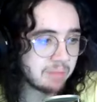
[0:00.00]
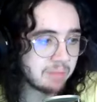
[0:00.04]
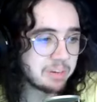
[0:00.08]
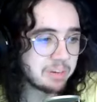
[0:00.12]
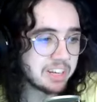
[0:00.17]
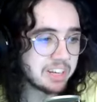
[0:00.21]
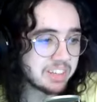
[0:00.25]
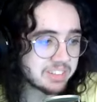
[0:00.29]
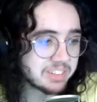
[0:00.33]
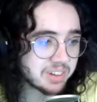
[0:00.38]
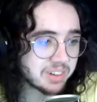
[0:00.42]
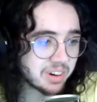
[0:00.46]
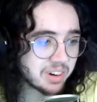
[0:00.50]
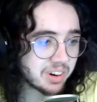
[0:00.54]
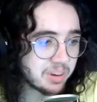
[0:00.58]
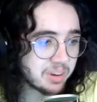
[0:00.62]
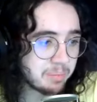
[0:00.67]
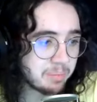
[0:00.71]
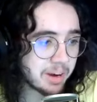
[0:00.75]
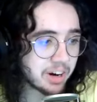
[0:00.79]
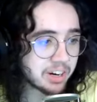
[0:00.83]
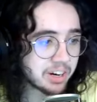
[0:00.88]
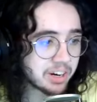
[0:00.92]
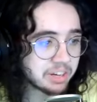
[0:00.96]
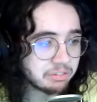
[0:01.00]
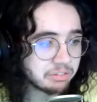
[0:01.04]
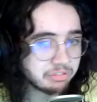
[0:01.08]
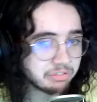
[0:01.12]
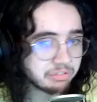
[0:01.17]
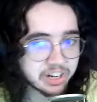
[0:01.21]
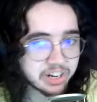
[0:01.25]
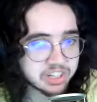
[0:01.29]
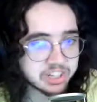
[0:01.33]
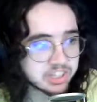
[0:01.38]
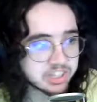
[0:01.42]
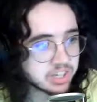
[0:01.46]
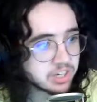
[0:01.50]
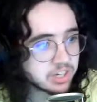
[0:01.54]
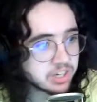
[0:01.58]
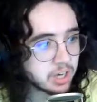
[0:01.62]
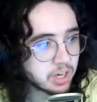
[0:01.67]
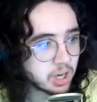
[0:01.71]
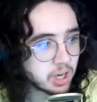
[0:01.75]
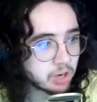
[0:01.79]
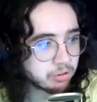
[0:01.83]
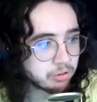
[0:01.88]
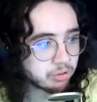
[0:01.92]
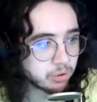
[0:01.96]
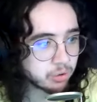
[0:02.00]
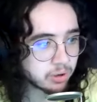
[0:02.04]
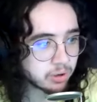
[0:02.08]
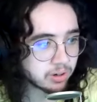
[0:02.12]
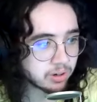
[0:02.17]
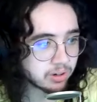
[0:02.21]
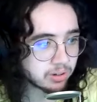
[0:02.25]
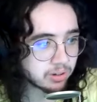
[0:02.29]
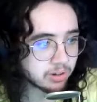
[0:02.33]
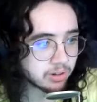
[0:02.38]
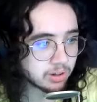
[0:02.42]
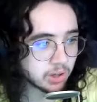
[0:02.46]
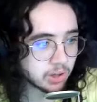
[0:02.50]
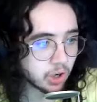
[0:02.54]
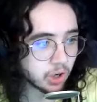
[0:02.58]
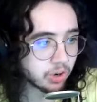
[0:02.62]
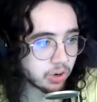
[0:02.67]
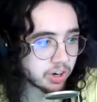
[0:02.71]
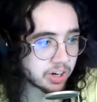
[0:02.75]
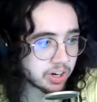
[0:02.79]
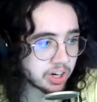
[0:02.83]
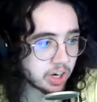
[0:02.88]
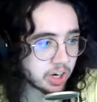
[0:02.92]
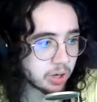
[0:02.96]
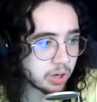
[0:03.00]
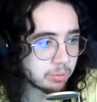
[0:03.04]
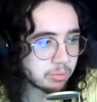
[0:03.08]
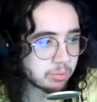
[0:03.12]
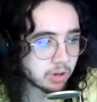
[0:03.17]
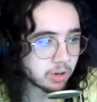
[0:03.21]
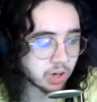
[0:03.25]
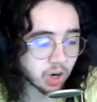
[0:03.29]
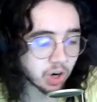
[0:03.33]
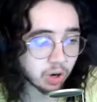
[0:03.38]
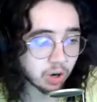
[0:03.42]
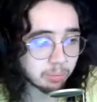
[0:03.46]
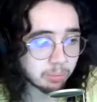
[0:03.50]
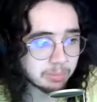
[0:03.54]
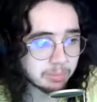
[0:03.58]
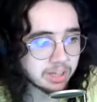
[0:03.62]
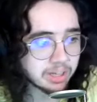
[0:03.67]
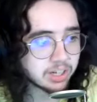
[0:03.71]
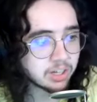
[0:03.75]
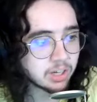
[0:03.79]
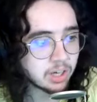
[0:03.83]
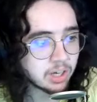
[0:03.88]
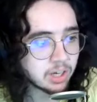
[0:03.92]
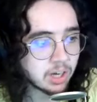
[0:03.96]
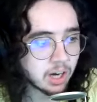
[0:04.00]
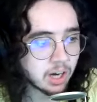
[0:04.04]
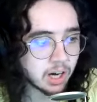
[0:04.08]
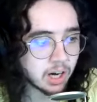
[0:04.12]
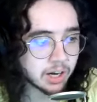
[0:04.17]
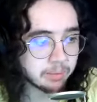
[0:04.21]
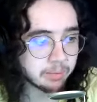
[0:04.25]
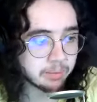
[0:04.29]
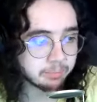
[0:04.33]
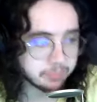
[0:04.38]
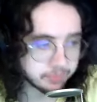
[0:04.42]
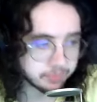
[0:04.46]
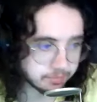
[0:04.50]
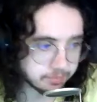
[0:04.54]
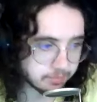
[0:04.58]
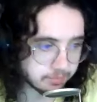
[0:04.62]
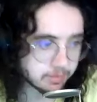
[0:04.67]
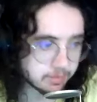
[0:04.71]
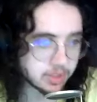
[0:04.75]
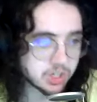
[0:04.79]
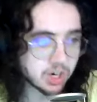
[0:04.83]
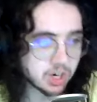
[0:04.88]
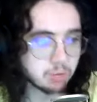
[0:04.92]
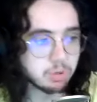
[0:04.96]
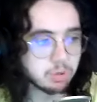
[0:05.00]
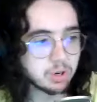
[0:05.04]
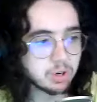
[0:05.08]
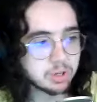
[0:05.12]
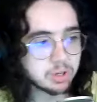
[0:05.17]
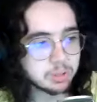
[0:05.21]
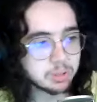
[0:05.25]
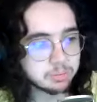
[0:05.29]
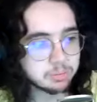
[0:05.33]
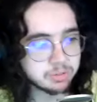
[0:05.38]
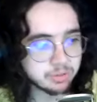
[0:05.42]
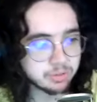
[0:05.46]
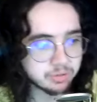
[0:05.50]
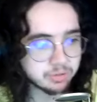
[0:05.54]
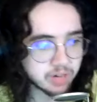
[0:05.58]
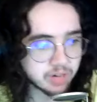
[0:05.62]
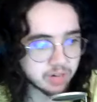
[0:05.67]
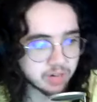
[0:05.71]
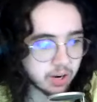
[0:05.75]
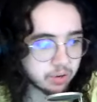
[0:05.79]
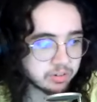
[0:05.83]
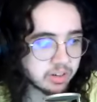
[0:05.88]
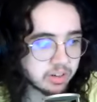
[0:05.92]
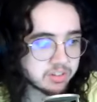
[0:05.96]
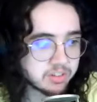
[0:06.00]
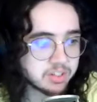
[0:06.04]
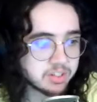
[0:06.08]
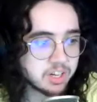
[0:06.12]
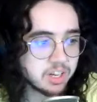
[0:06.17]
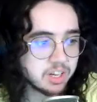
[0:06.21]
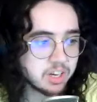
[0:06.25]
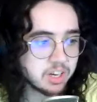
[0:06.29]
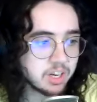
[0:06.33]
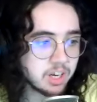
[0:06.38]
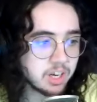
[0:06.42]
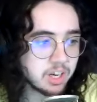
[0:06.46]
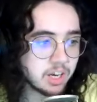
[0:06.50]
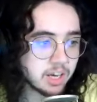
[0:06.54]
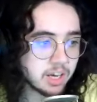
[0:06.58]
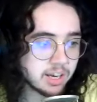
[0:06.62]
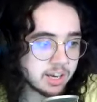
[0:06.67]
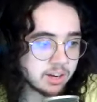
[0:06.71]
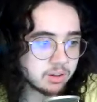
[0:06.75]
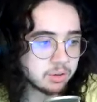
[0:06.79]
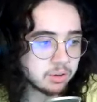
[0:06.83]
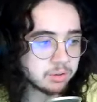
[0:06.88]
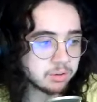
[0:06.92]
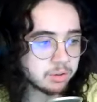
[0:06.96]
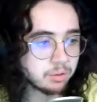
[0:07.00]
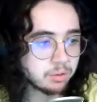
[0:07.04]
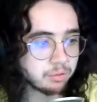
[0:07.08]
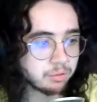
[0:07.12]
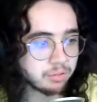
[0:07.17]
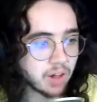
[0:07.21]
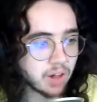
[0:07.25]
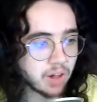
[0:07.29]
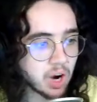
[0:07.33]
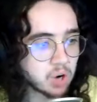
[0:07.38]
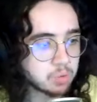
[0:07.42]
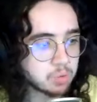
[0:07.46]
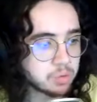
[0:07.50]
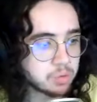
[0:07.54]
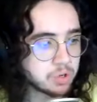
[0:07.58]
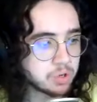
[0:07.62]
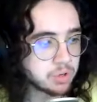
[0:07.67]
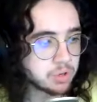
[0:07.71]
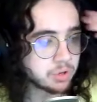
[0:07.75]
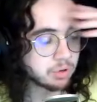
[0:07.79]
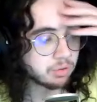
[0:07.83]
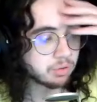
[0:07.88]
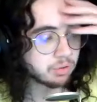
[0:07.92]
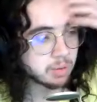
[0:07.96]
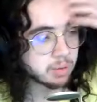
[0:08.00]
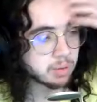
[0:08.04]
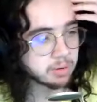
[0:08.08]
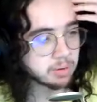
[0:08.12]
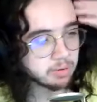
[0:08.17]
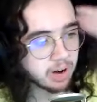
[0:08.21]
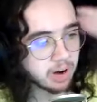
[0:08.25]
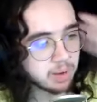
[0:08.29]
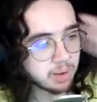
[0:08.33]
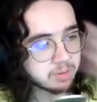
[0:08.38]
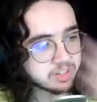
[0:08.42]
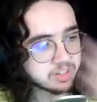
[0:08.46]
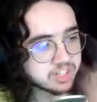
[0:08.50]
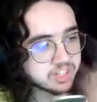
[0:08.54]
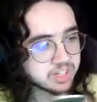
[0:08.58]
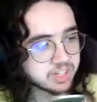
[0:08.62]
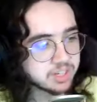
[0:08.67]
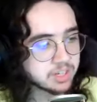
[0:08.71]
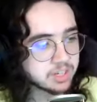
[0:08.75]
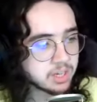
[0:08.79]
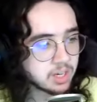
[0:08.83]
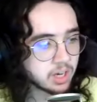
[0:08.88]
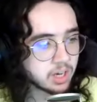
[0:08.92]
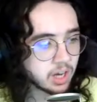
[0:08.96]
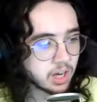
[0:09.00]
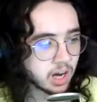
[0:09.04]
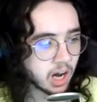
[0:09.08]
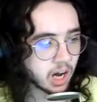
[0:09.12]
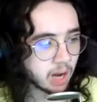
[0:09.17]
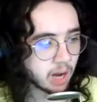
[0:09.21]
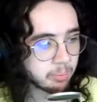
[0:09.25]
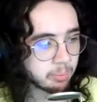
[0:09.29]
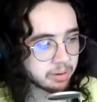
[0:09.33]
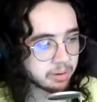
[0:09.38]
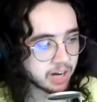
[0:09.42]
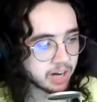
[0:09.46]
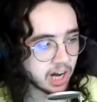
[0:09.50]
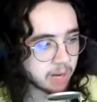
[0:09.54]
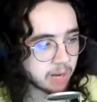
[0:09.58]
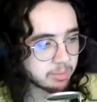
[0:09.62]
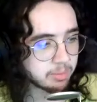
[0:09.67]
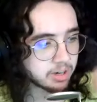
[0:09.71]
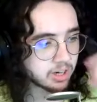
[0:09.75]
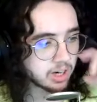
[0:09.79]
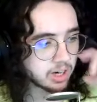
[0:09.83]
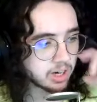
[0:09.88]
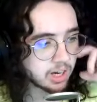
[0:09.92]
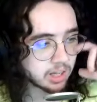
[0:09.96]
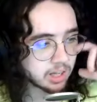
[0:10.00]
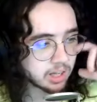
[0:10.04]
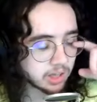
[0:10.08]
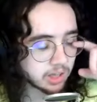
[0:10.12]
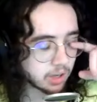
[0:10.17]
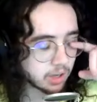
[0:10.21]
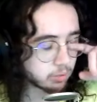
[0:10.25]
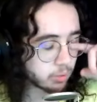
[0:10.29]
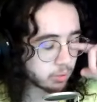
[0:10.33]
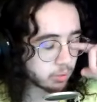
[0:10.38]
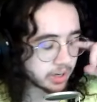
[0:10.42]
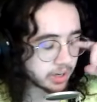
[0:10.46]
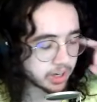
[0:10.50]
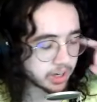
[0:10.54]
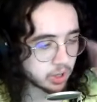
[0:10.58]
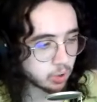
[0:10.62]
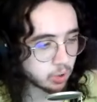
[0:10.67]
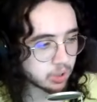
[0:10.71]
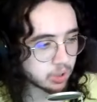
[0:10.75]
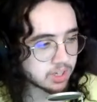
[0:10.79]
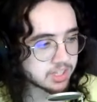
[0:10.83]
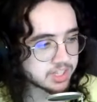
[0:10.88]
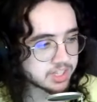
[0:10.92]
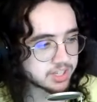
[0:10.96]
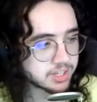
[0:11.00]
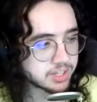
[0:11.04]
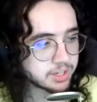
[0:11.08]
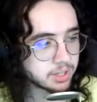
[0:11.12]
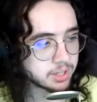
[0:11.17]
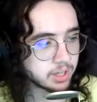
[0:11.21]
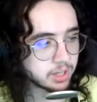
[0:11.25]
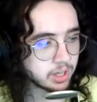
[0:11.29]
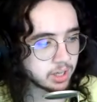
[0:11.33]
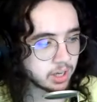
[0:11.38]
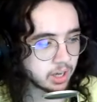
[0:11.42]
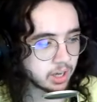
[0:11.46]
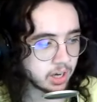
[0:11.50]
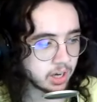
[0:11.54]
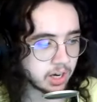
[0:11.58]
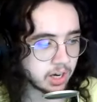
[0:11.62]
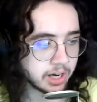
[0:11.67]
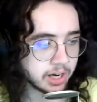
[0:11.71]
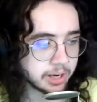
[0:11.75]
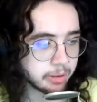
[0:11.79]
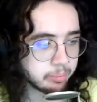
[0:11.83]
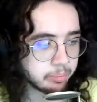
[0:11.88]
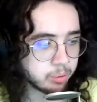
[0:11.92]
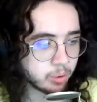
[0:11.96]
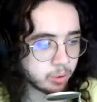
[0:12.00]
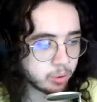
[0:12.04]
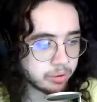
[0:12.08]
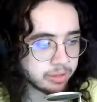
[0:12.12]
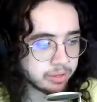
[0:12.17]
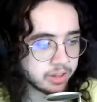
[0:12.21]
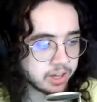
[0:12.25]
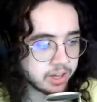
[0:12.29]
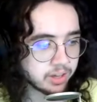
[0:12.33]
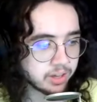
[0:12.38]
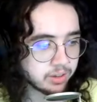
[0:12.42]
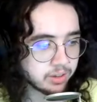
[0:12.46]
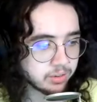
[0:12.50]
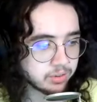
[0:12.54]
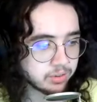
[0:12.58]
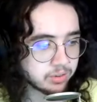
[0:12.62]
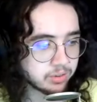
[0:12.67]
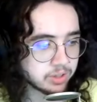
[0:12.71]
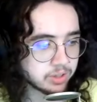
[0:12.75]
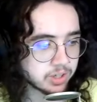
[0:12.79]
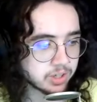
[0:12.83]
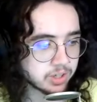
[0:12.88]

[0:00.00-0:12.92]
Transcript: nominees are American Fiction for Laura Car- Karpman, uh, John Williams for Dio Destiny, Killers of the Flower Moon, Robbie Robertson, Oppenheimer, uh, Ludwig Göransson, uh, Poor Things,